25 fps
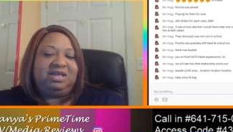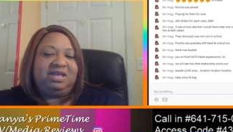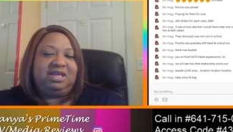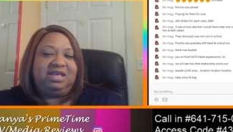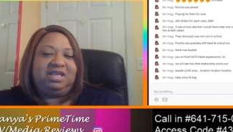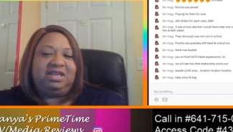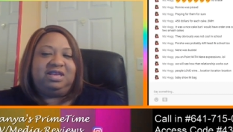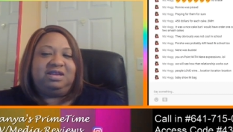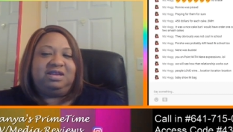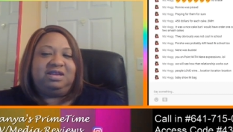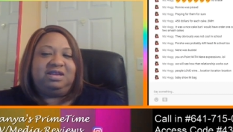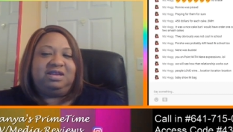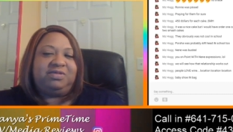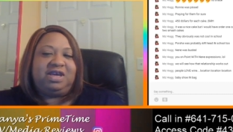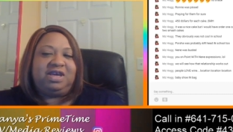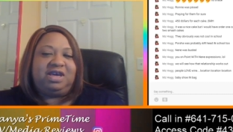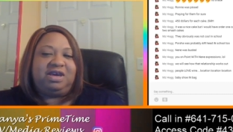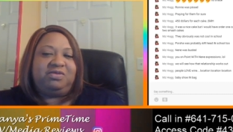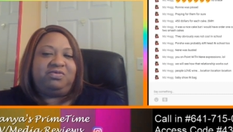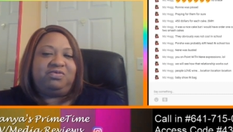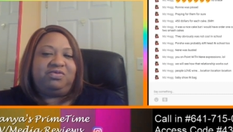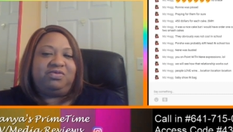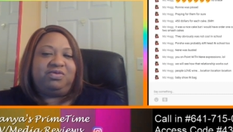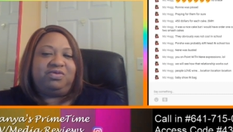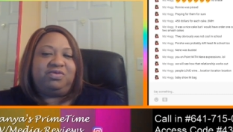in the
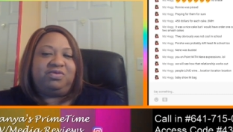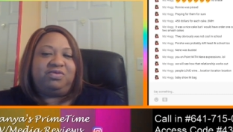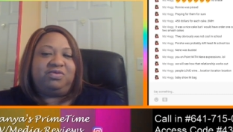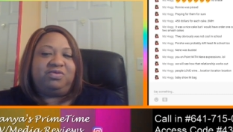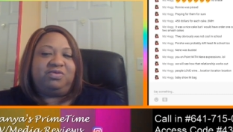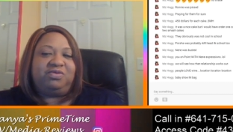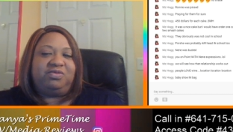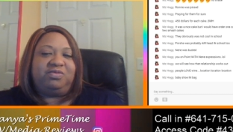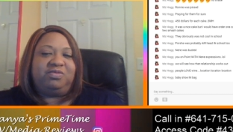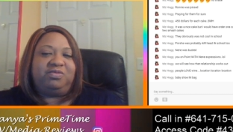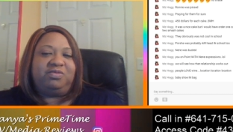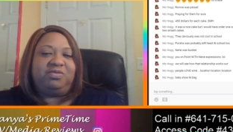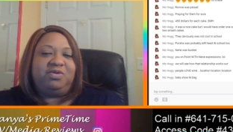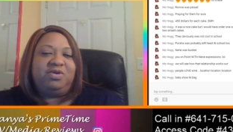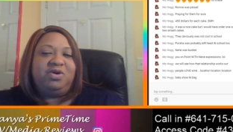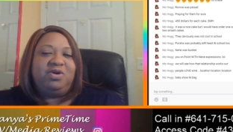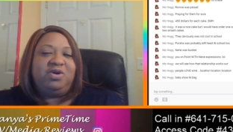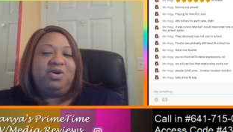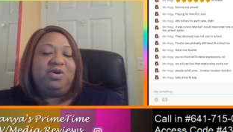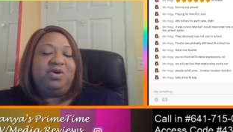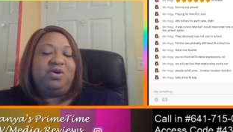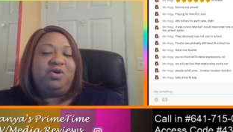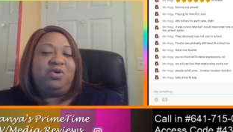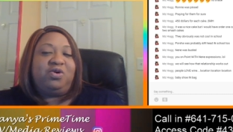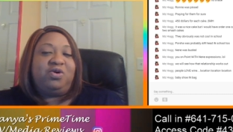bedroom,
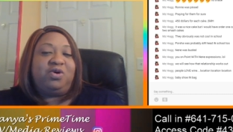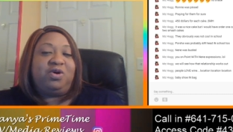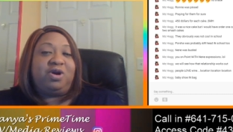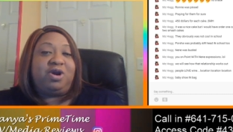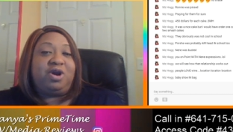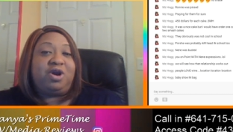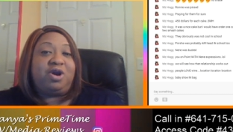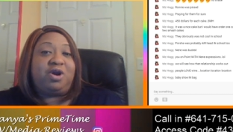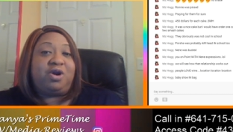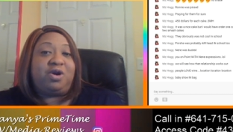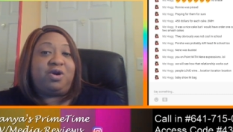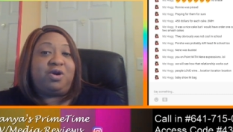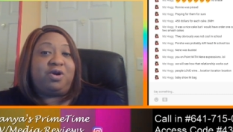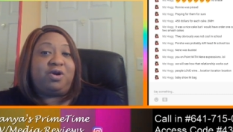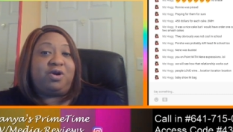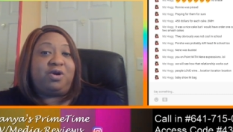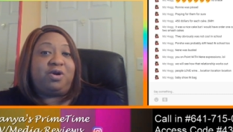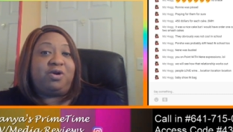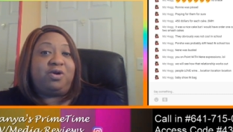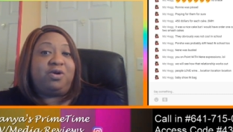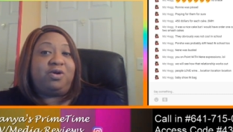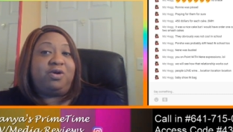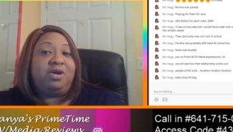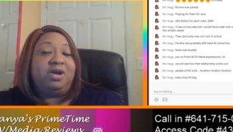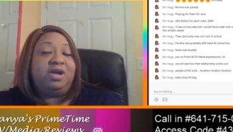or
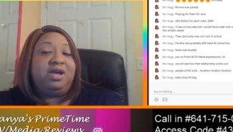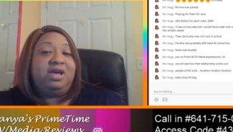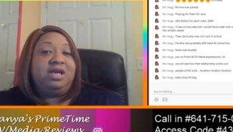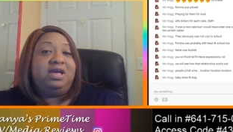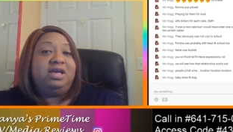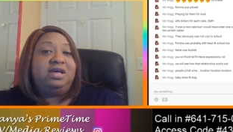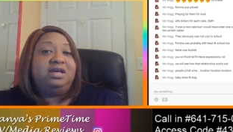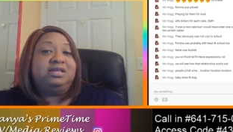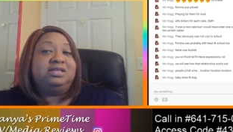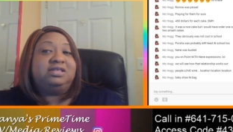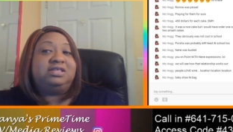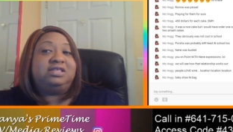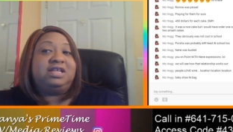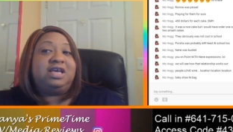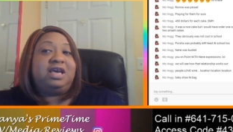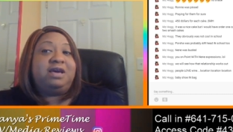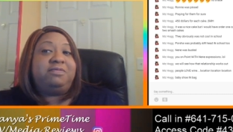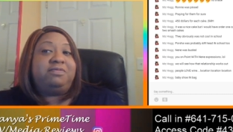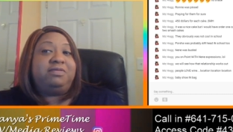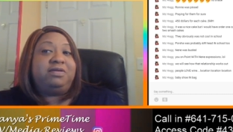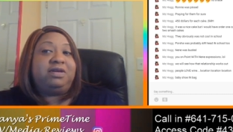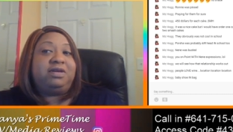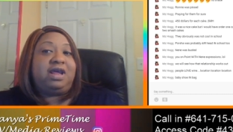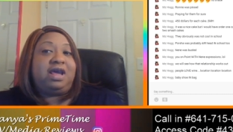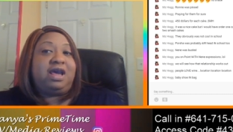her
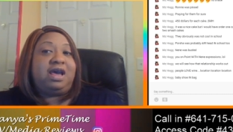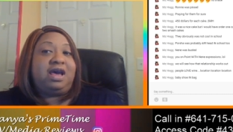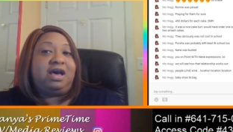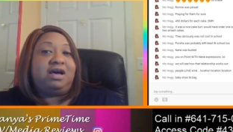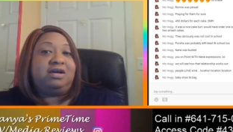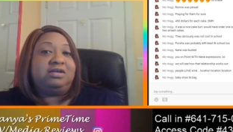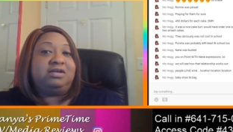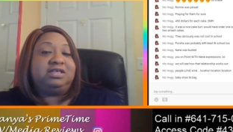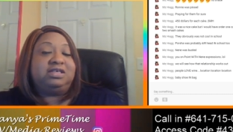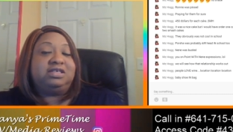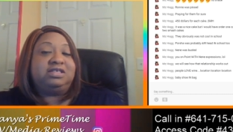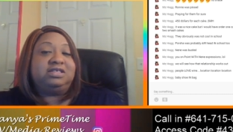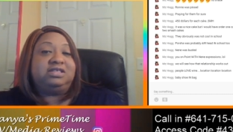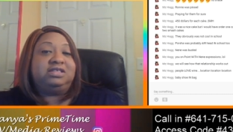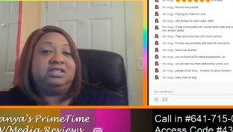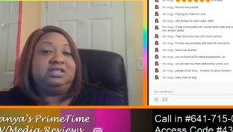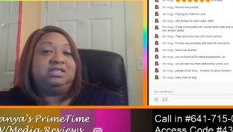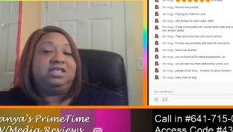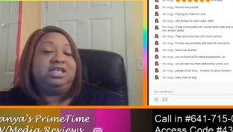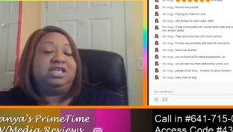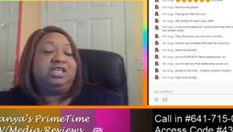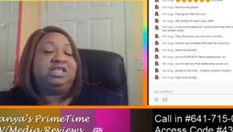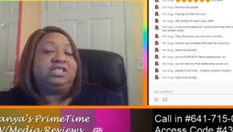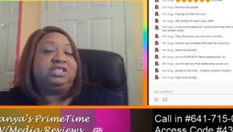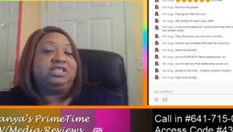stepping out, just
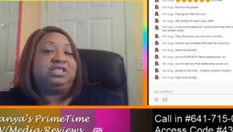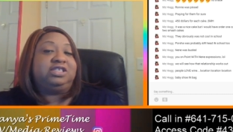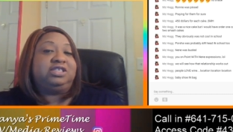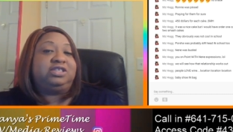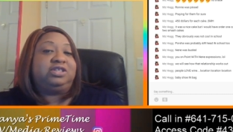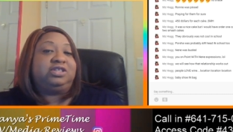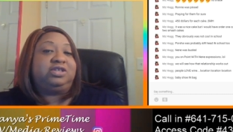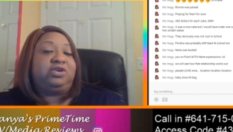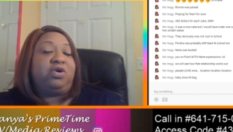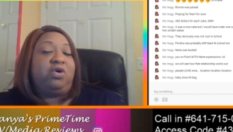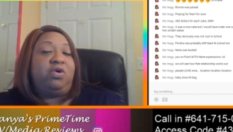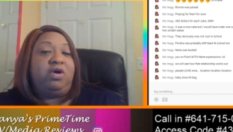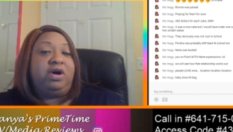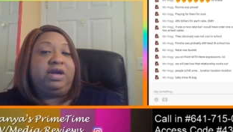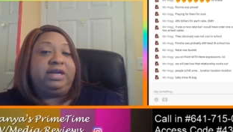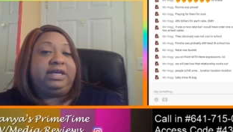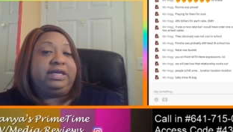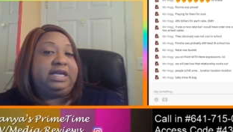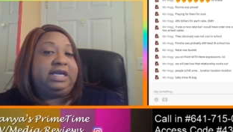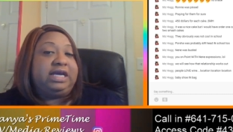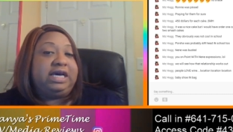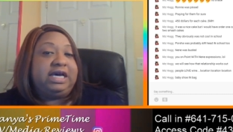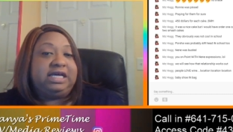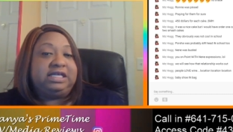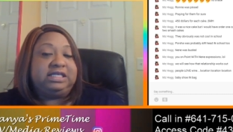just
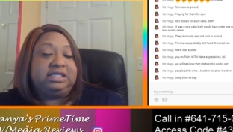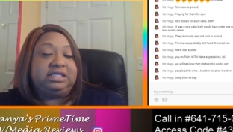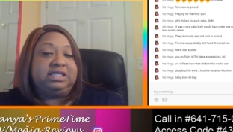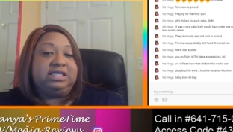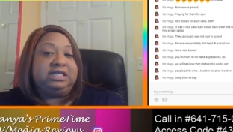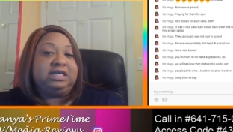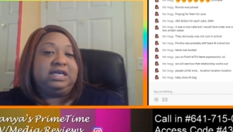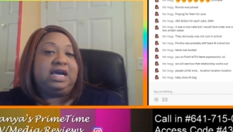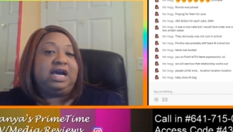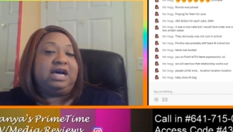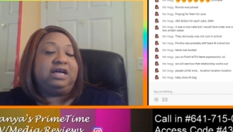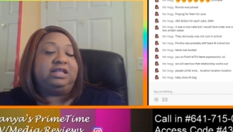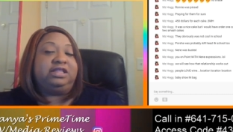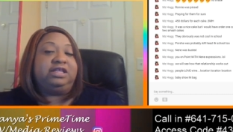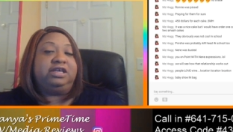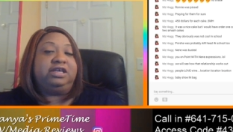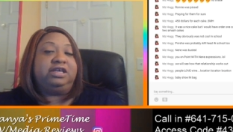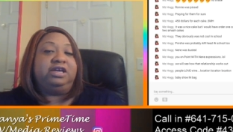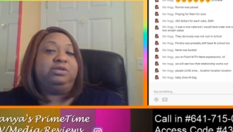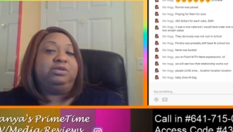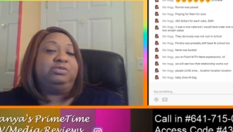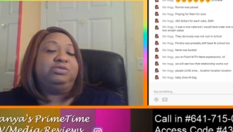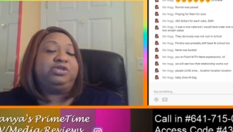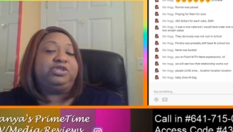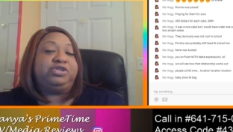going nuts out there
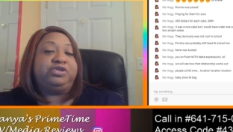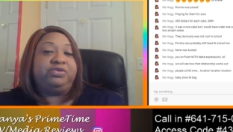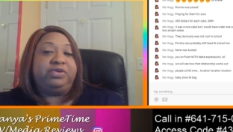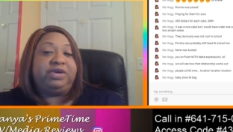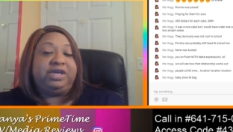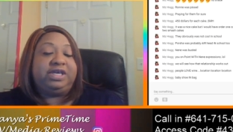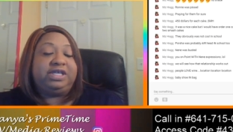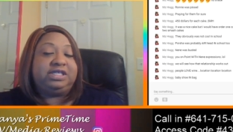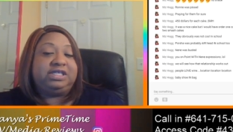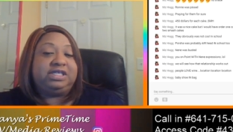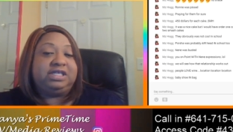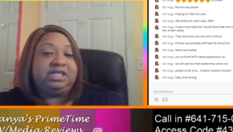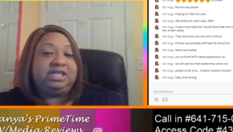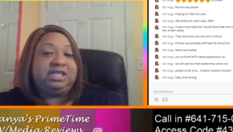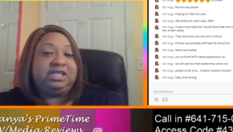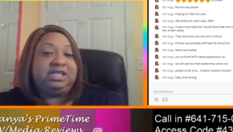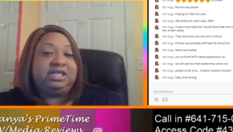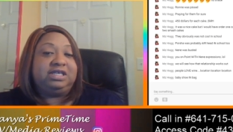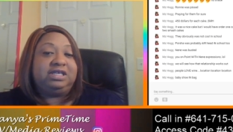in them streets?